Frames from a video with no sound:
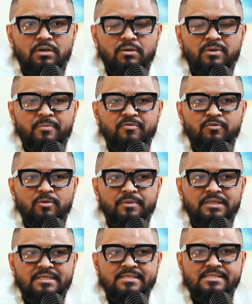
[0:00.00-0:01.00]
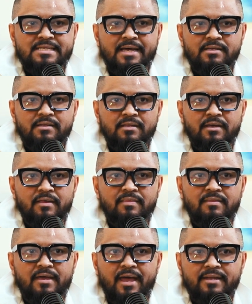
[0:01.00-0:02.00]
We're performing this Saturday at
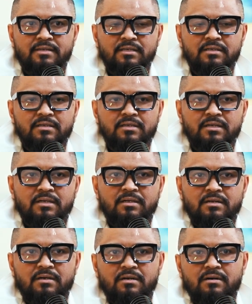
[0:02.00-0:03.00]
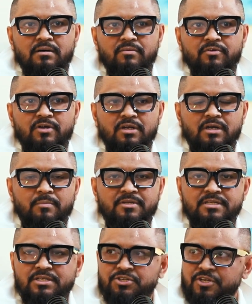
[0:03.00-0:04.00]
the Attic. We got a couple of
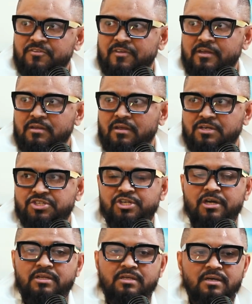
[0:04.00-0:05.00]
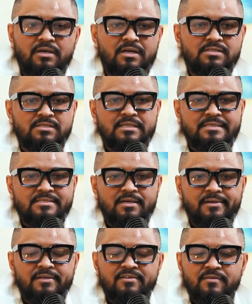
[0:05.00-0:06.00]
DJs and Ashania as guest
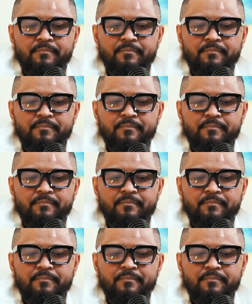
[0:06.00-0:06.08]
artists.